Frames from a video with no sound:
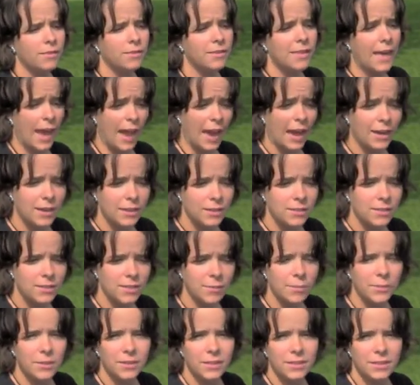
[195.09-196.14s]
that is
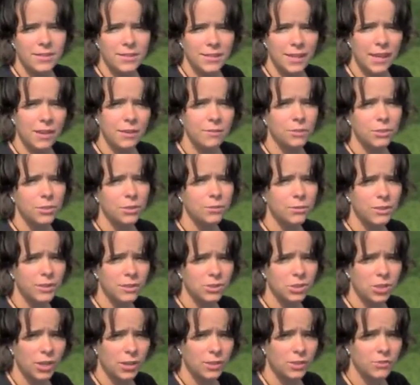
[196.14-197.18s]
something that's kind of a
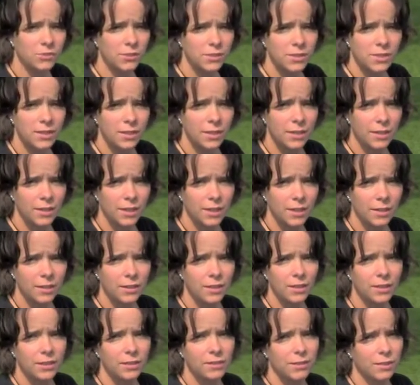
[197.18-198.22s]
unique challenge for this area, I
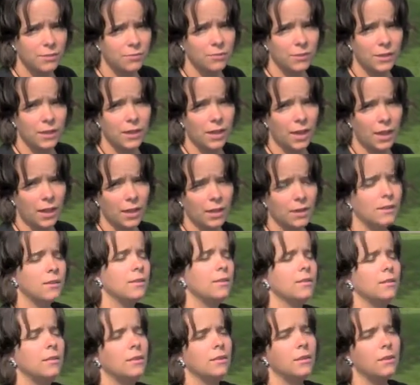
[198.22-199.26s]
think. Definitely not
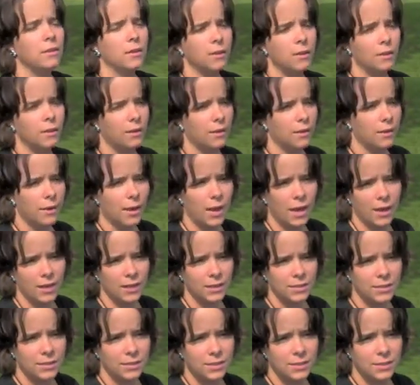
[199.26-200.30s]

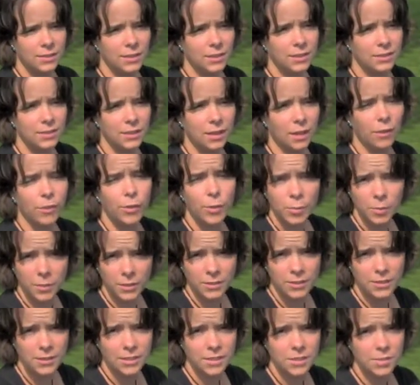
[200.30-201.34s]
existent other
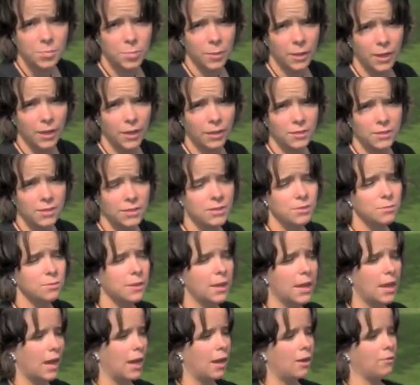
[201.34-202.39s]
places, but since
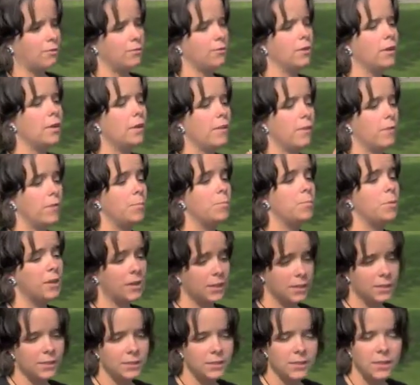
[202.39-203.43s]
we have the
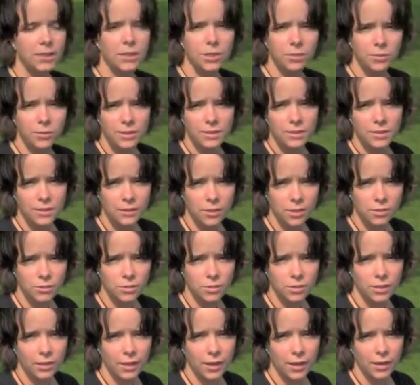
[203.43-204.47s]
big contiguous
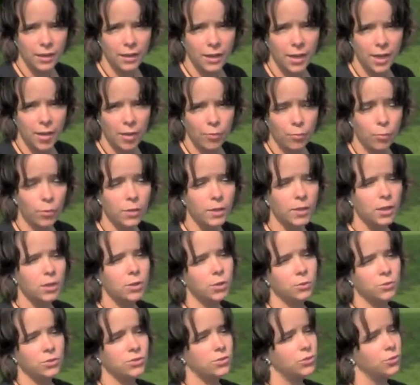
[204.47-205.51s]
industrial area really
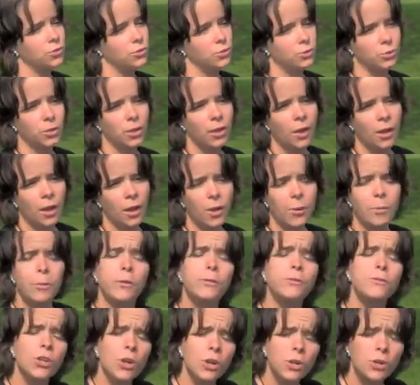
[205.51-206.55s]
close to a
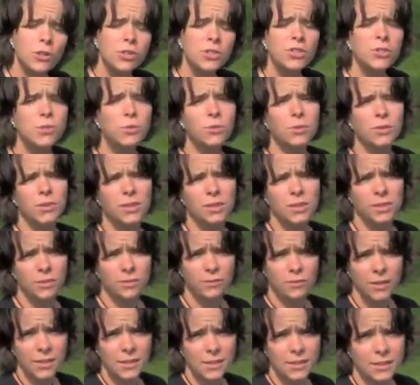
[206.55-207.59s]
number of charter schools
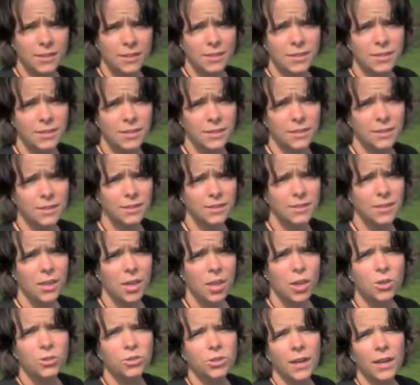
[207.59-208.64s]
and residences,
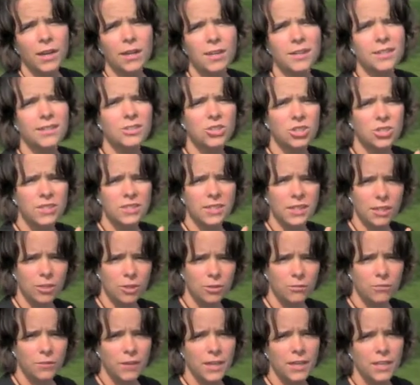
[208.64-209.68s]
trying to just
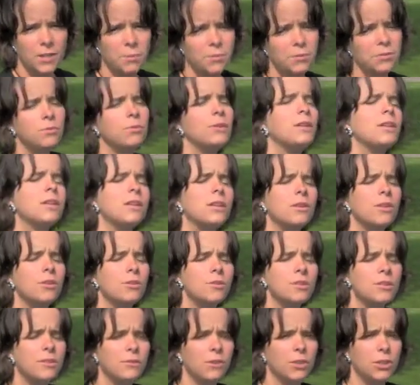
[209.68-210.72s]
interface between
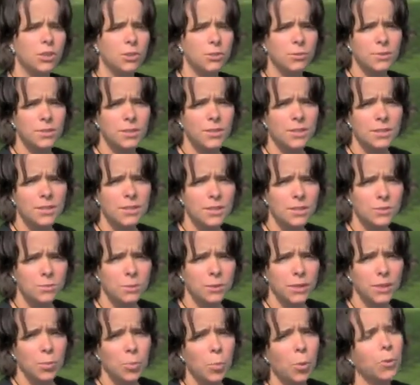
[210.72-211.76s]
those different uses is
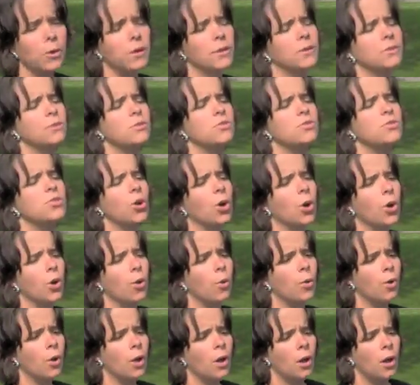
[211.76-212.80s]
really important.
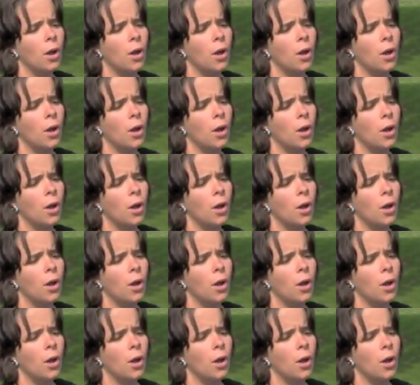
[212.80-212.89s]
So